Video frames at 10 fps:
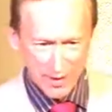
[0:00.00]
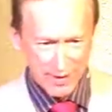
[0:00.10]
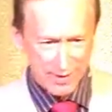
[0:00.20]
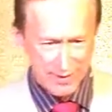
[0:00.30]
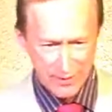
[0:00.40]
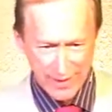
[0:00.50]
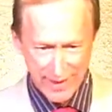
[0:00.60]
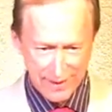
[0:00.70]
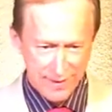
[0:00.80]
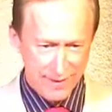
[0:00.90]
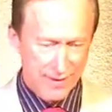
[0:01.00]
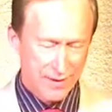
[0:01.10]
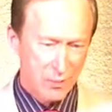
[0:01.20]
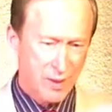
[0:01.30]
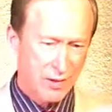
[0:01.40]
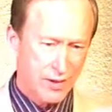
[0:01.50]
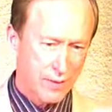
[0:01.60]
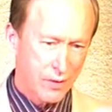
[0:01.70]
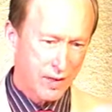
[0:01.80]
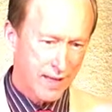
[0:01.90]
It's sort of like your parents give you
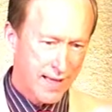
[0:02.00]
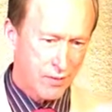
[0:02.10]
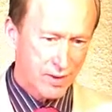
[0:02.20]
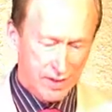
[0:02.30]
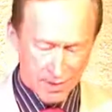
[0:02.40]
an allowance.